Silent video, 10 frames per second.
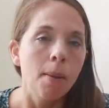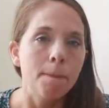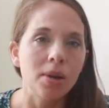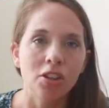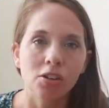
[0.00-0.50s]

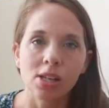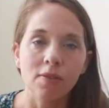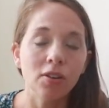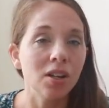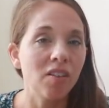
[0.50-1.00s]
But there's
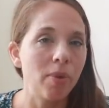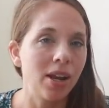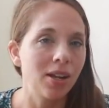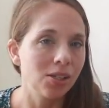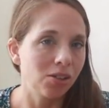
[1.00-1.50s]
never enough
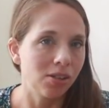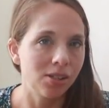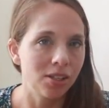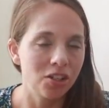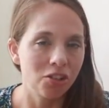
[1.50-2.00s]
bacon and
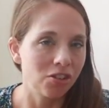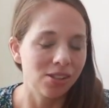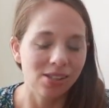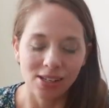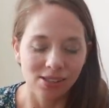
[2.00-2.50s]
sausage. There
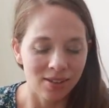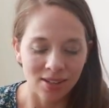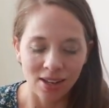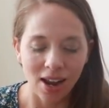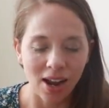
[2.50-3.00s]
just
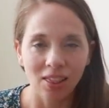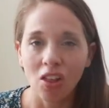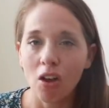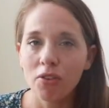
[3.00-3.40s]
isn't. I love